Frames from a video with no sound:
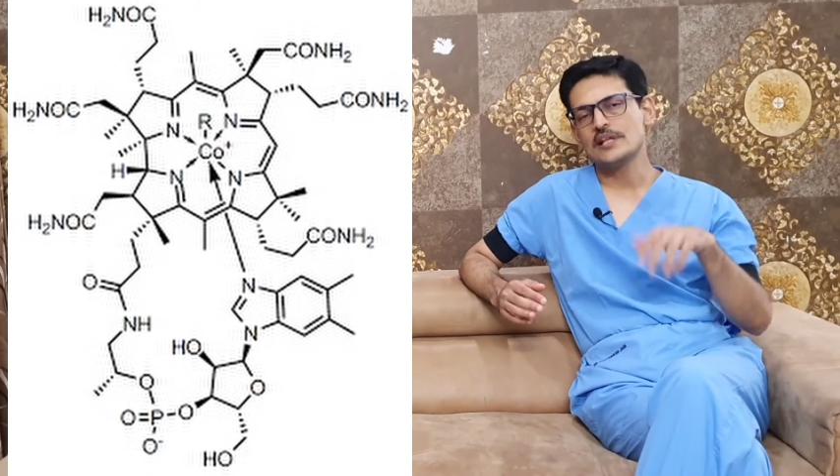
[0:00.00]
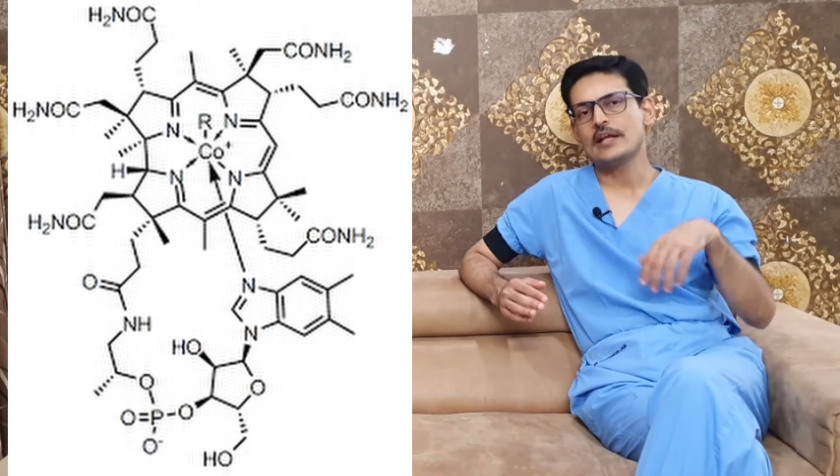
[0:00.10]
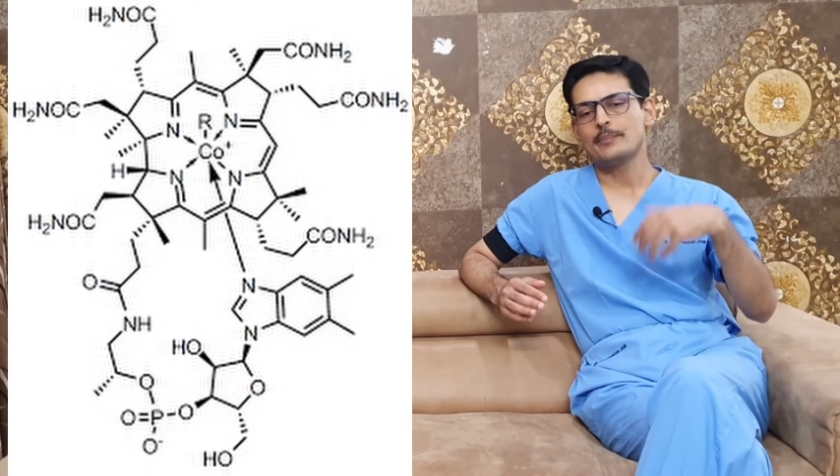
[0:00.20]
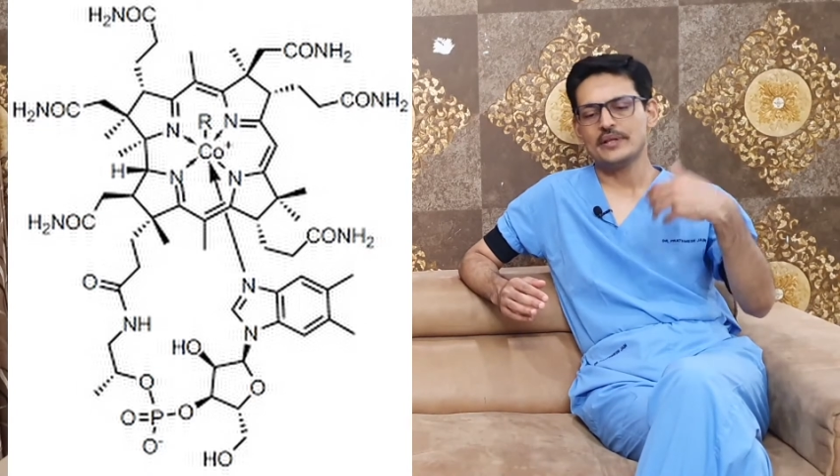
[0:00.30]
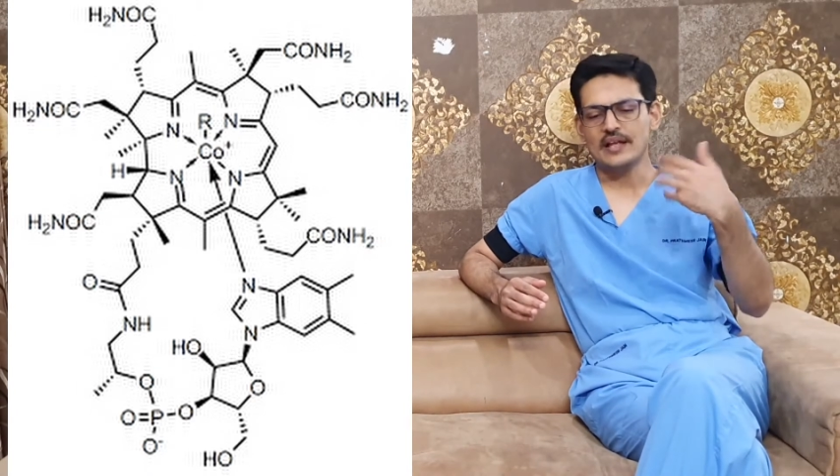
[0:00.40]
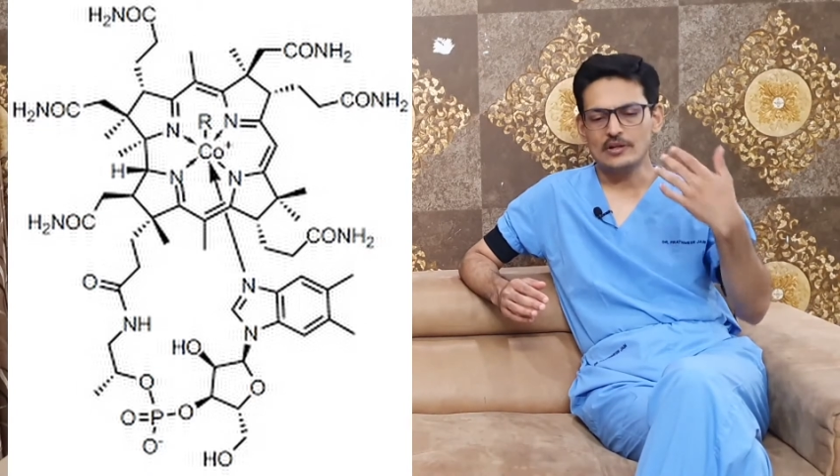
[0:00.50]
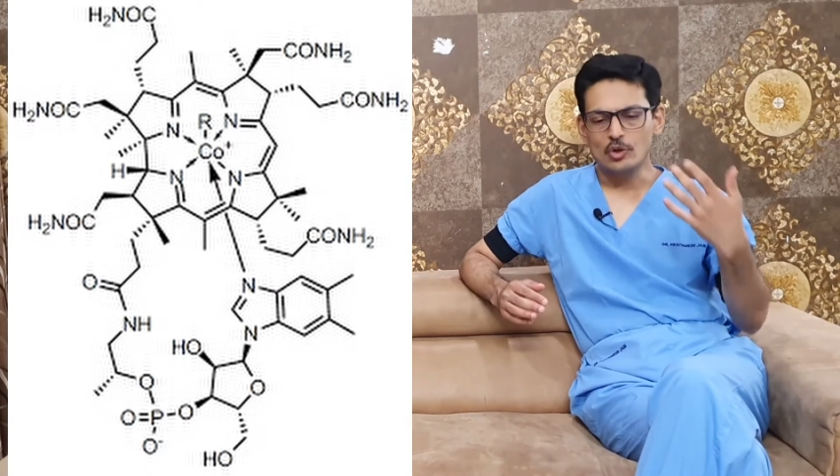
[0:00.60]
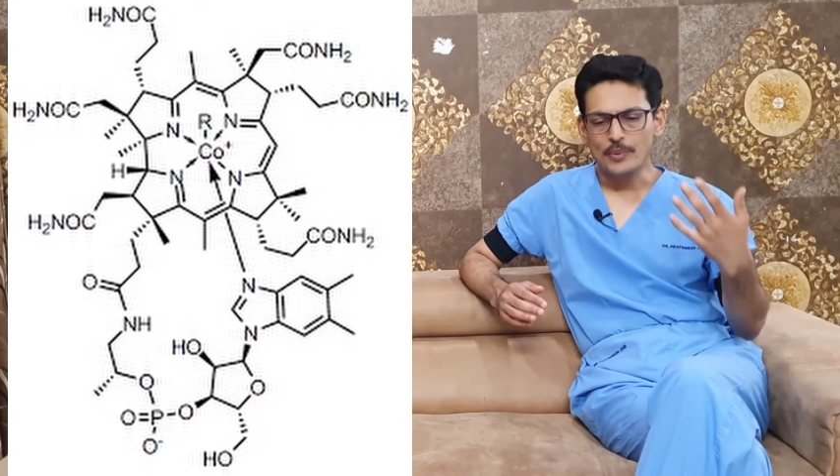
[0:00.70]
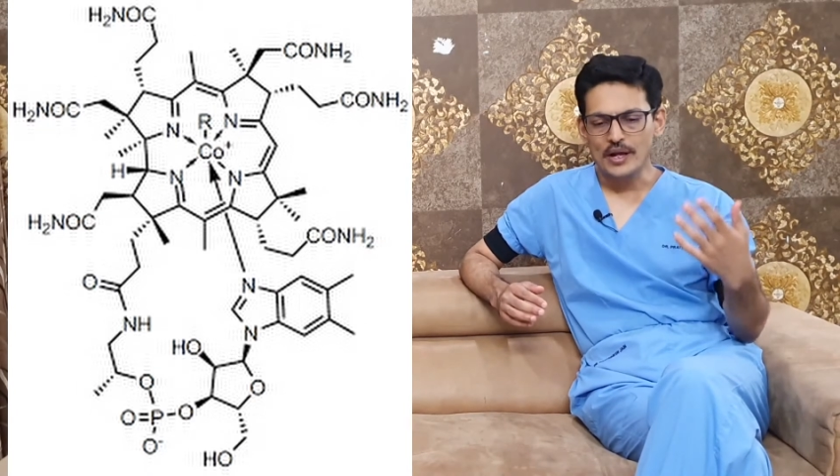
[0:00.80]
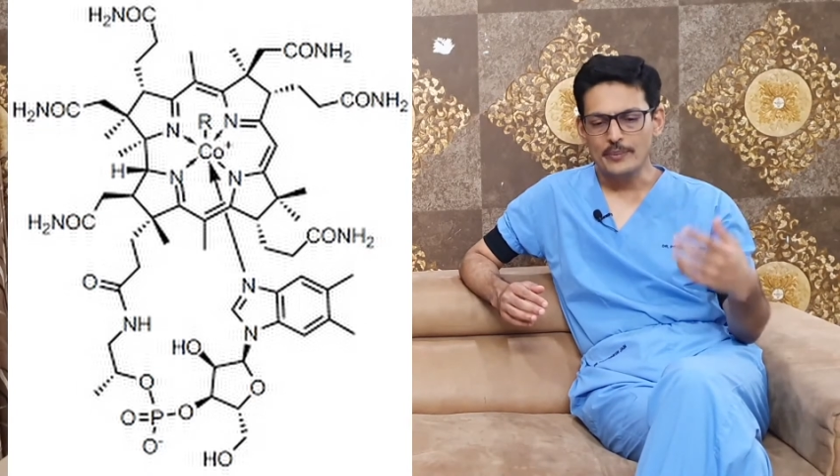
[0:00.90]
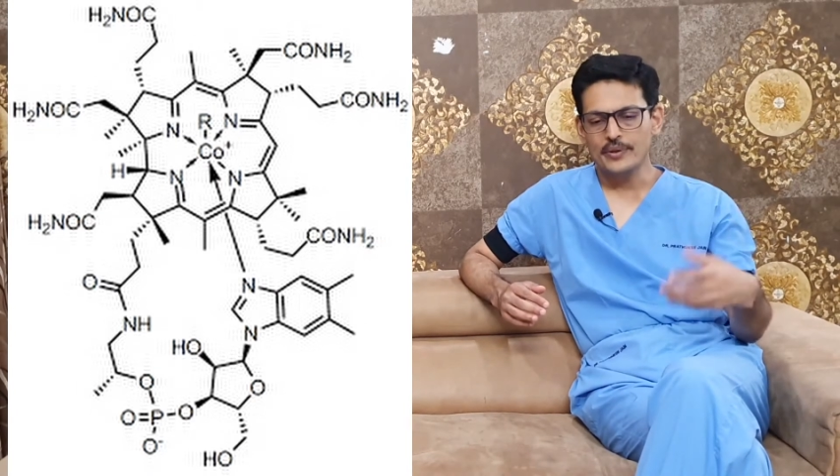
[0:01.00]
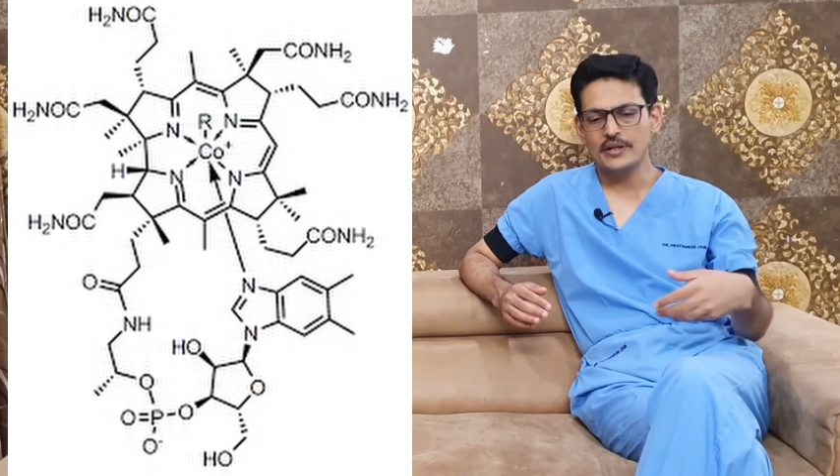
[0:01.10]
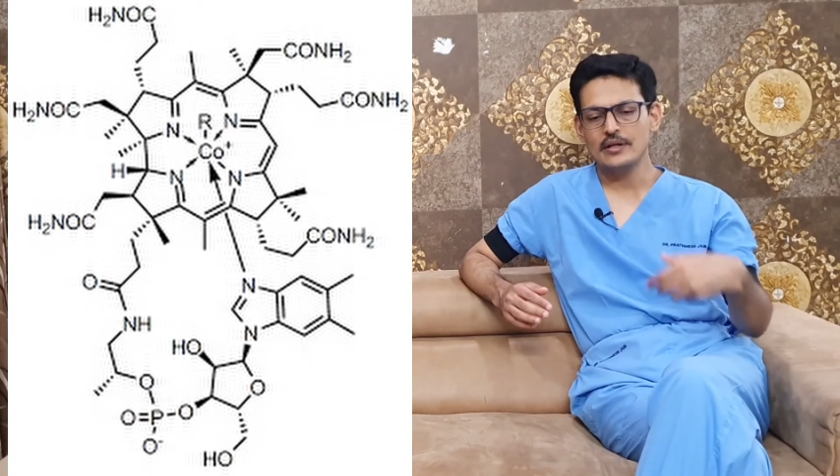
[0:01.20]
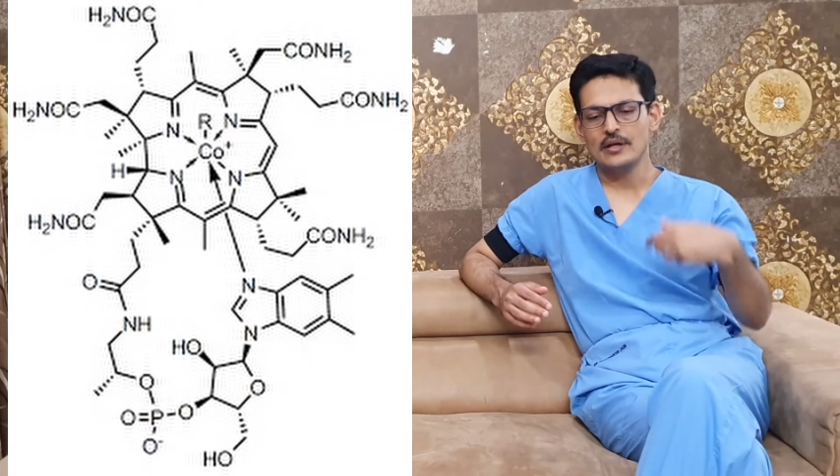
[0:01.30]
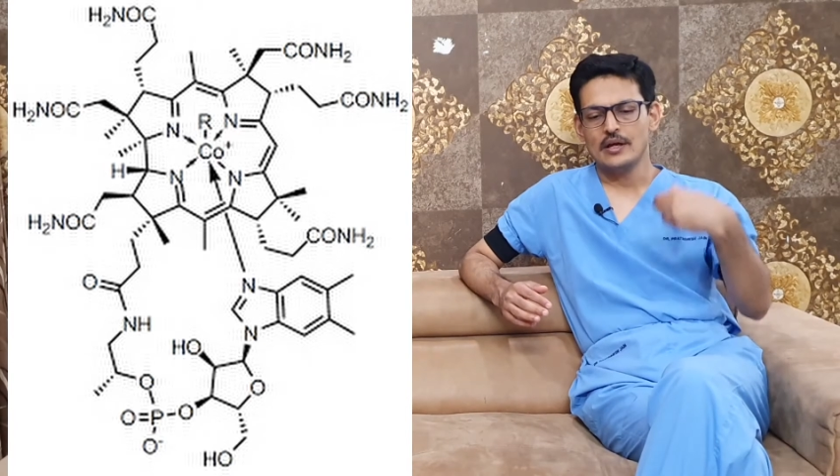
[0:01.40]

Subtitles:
like methylcobalamin,